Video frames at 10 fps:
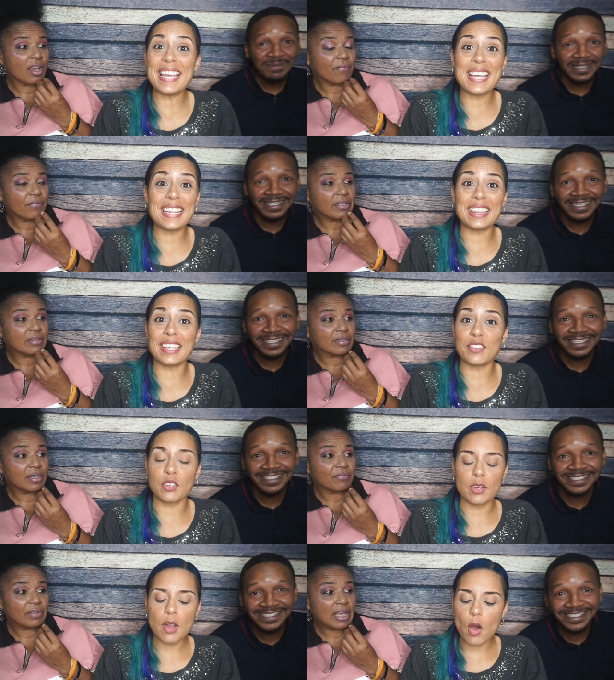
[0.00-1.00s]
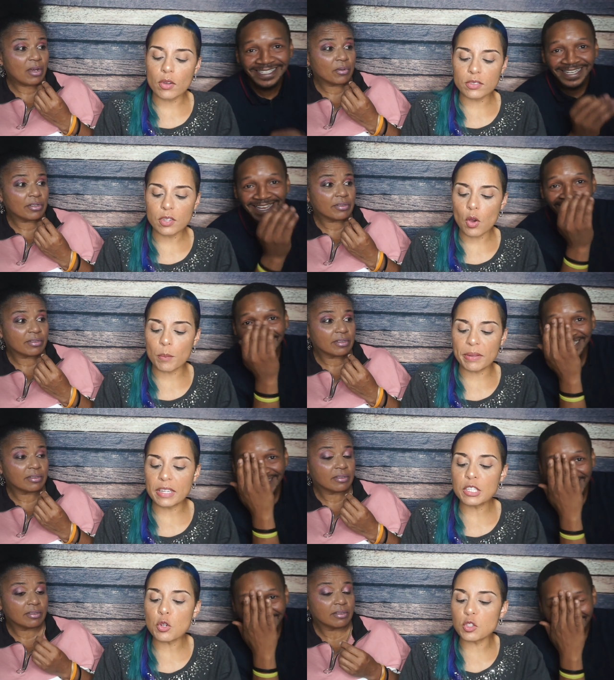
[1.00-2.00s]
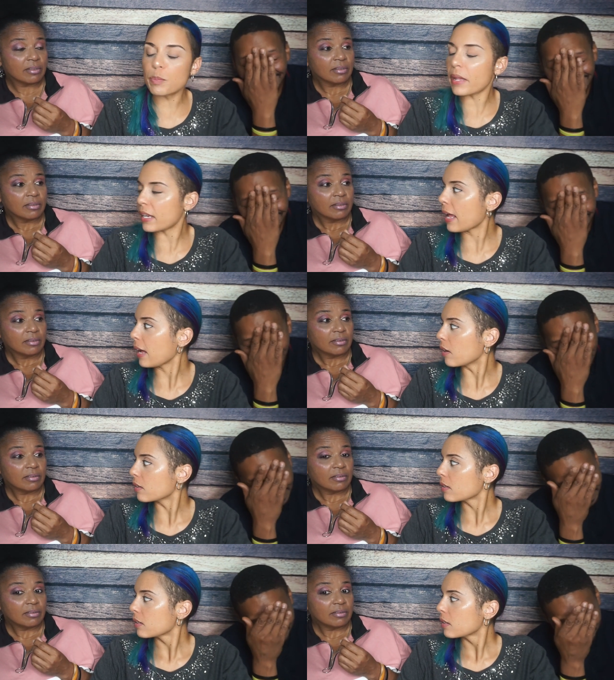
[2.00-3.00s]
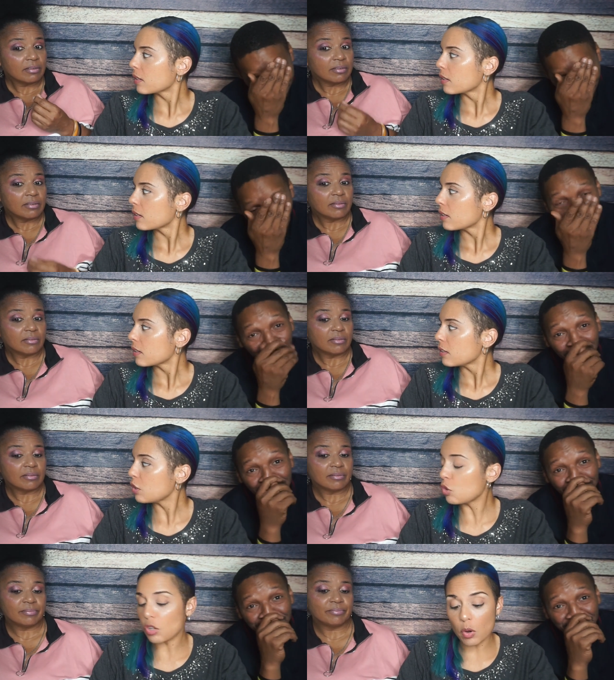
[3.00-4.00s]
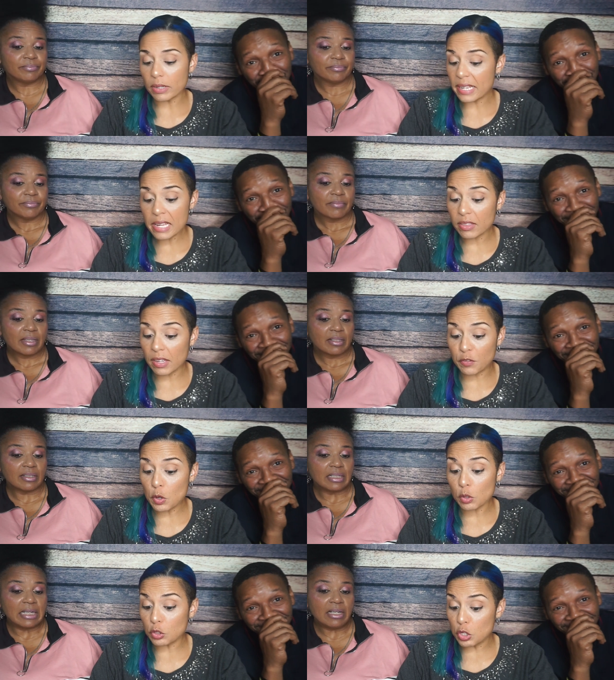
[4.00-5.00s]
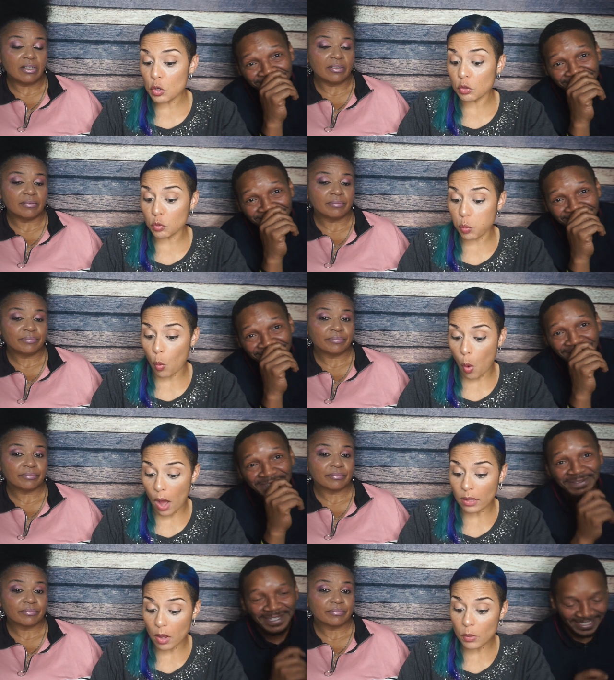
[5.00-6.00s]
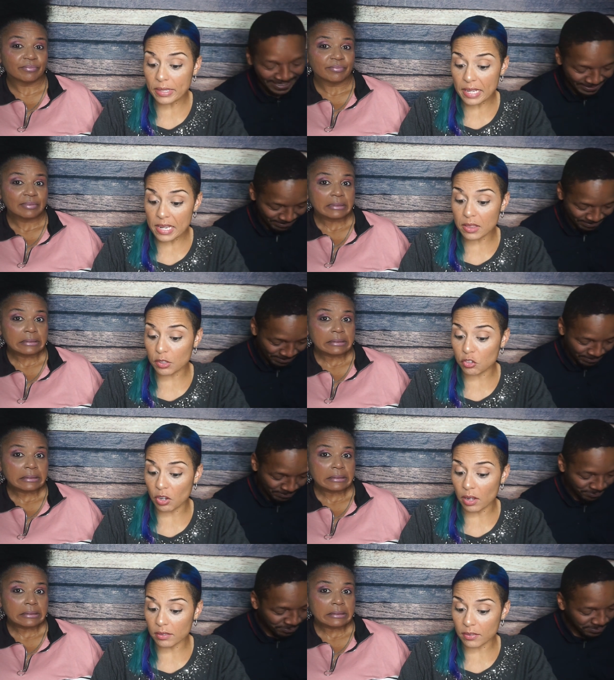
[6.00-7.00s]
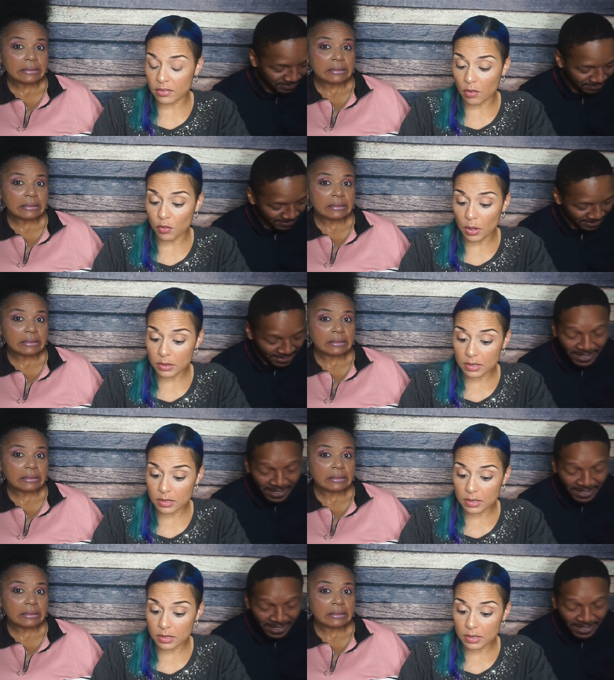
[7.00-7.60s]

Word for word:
Speaker 1: eat the shells. No. So, but then you oh spit it out. You don't eat if you do you ah. swallow oh, and eat the shells of sunflower